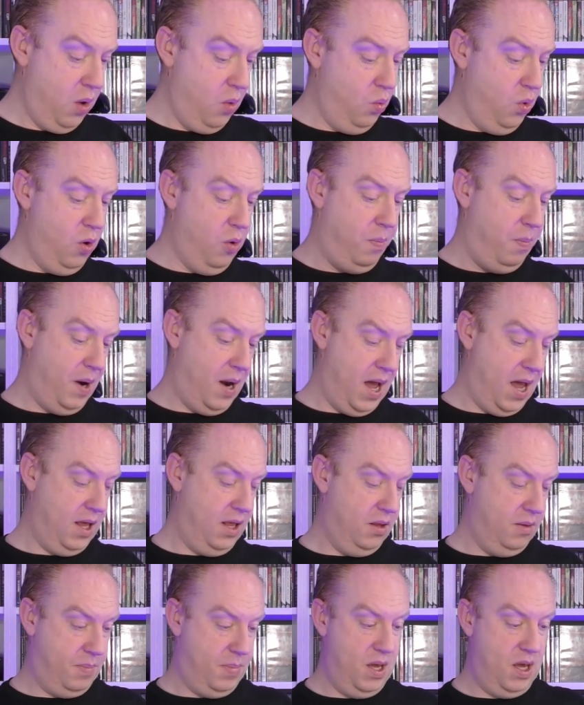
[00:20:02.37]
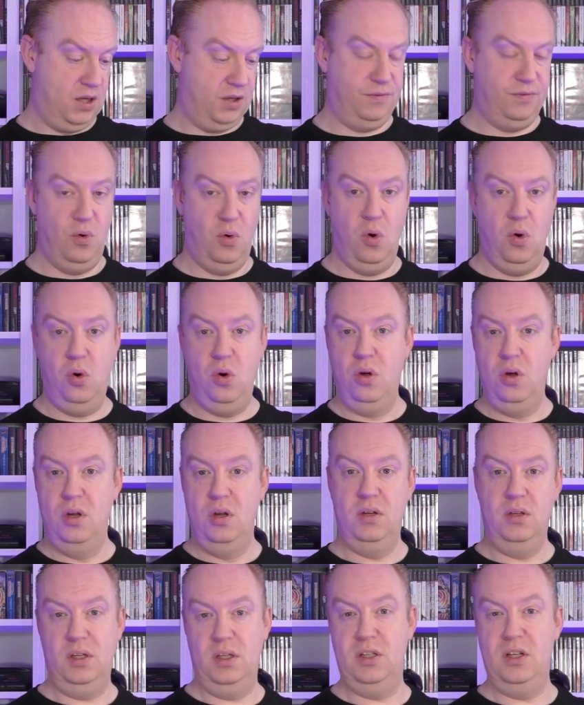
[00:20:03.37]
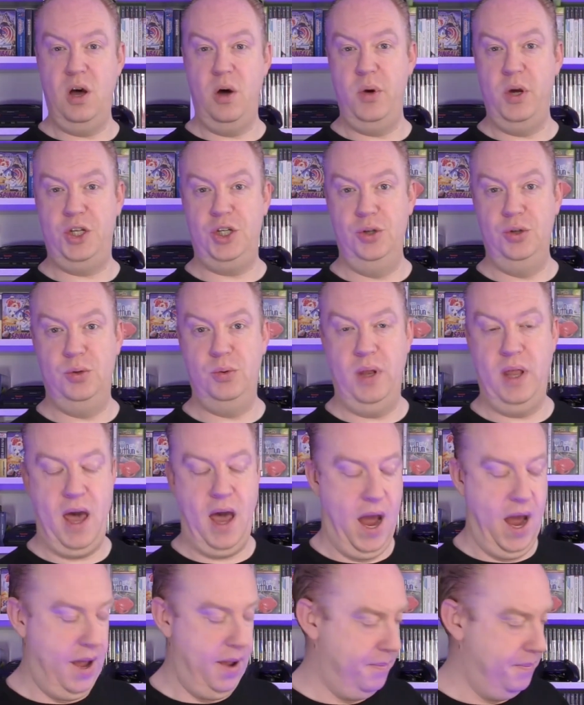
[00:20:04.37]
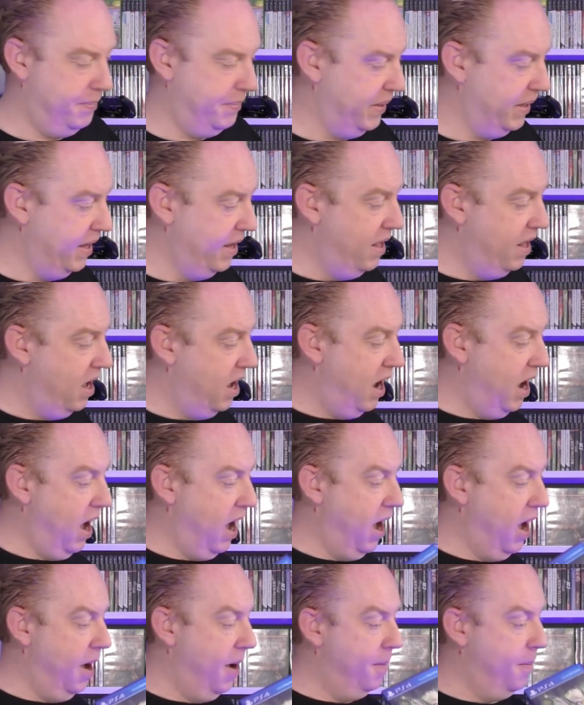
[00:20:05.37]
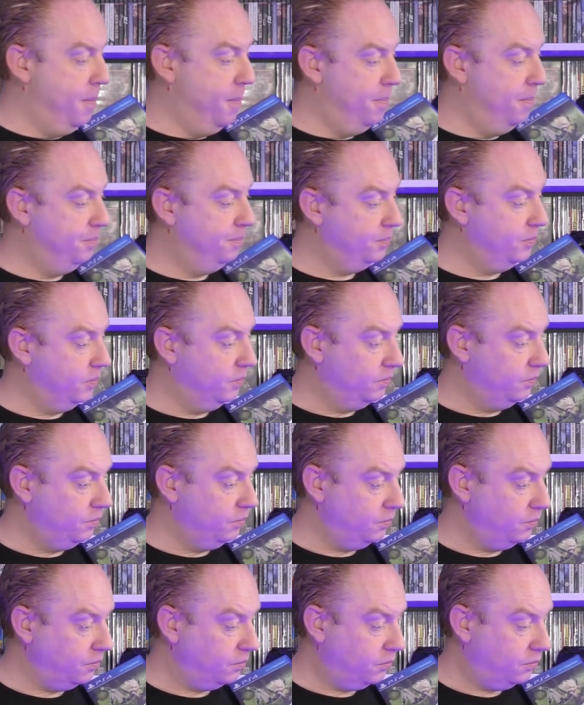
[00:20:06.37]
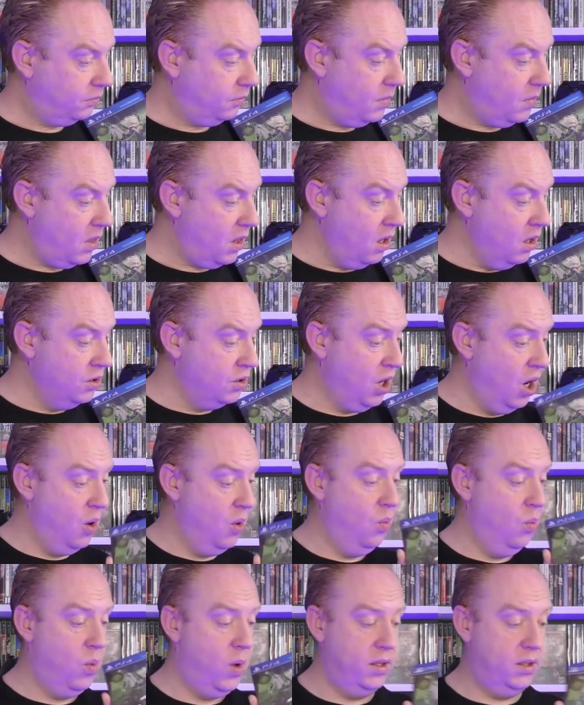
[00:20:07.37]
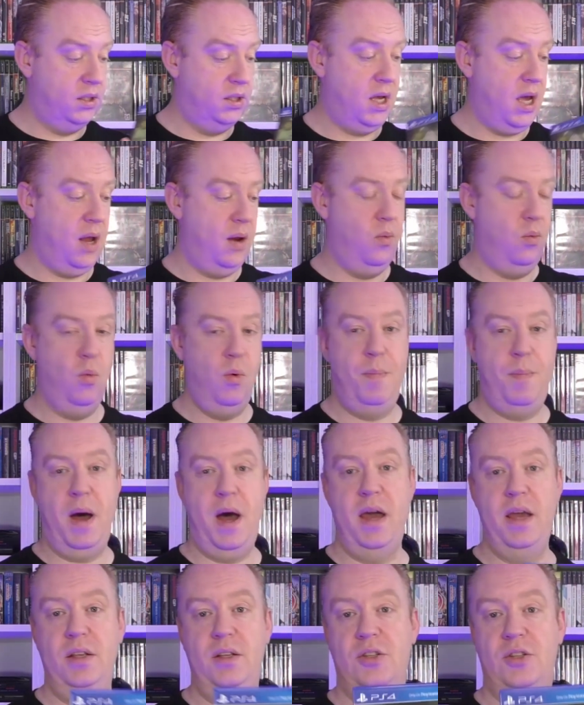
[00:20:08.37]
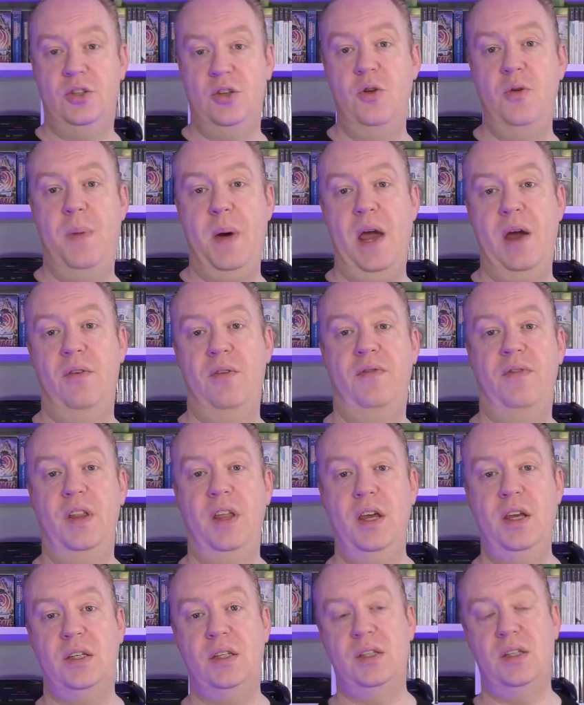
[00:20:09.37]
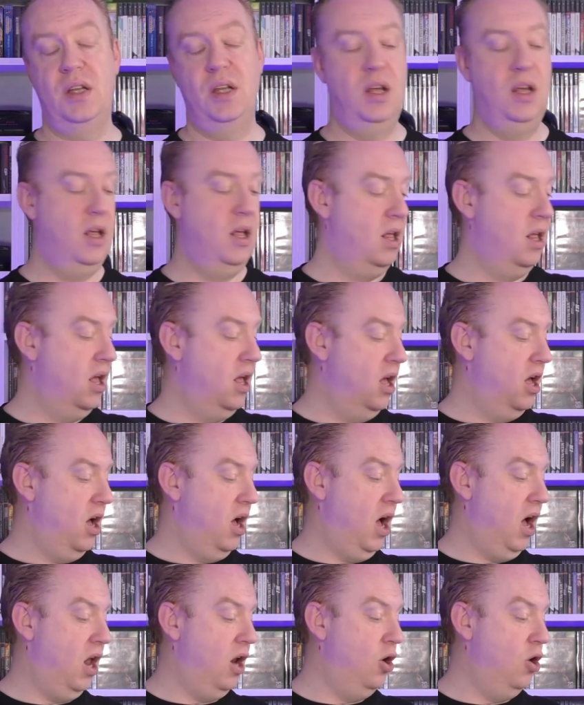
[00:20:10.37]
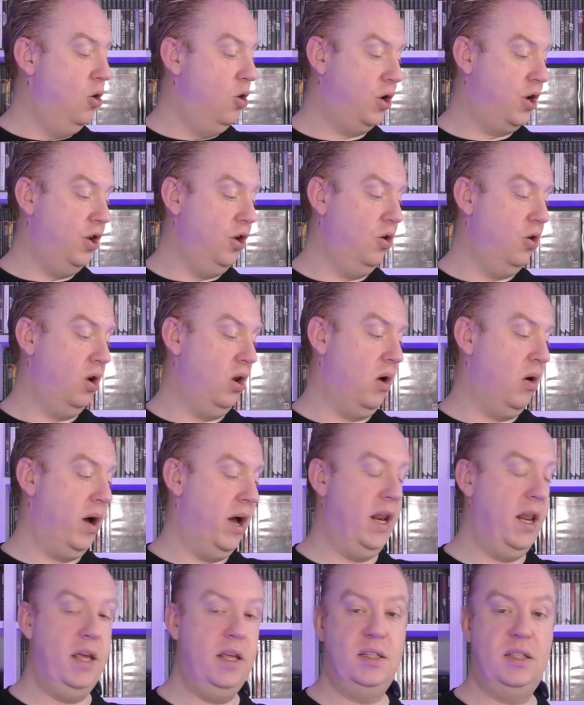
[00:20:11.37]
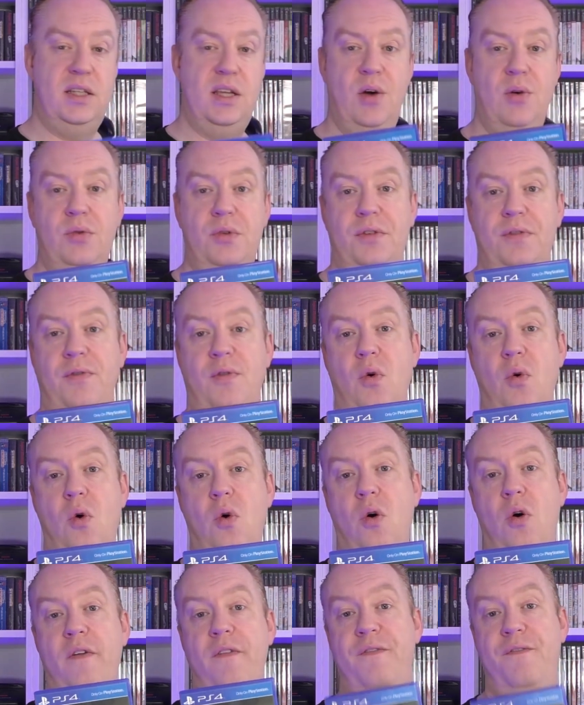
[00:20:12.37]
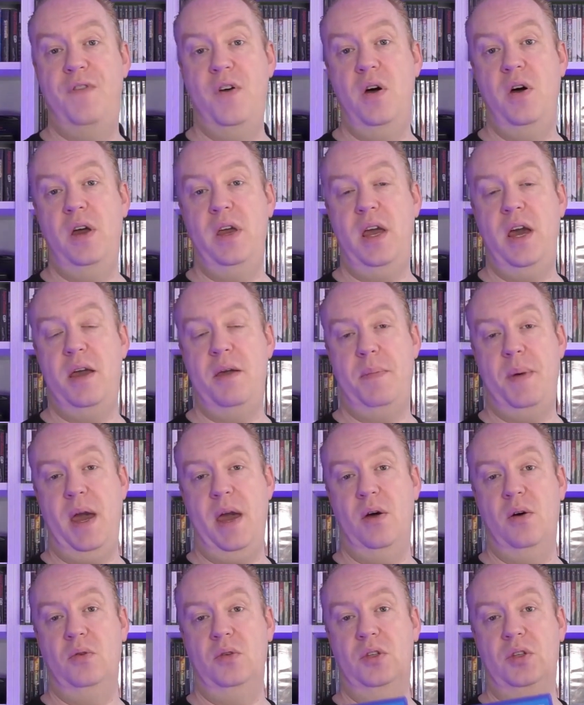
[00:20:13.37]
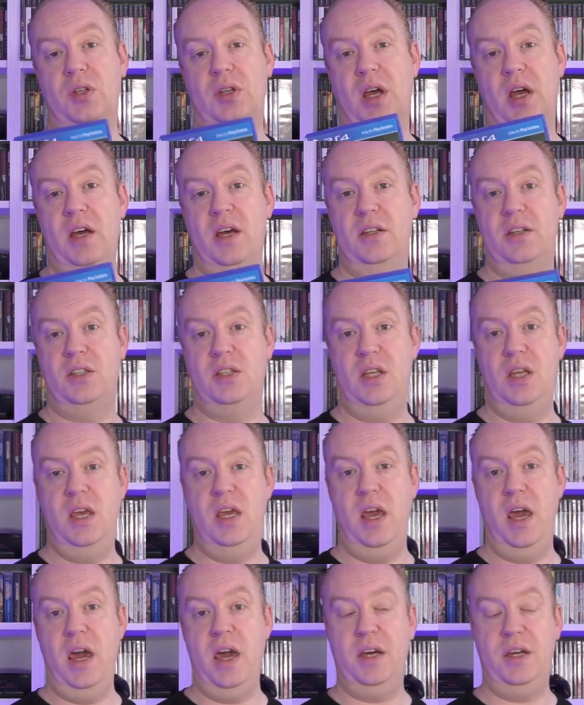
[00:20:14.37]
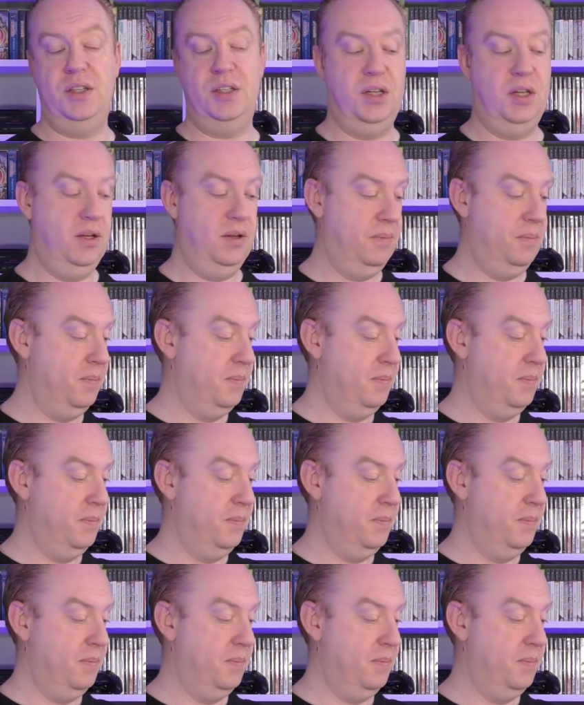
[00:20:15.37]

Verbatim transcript: It will play in the PS4. There's no issues with that. Um, so, once again, we paid £2 for this. Uh, looking online, it sells for £38 at CEX.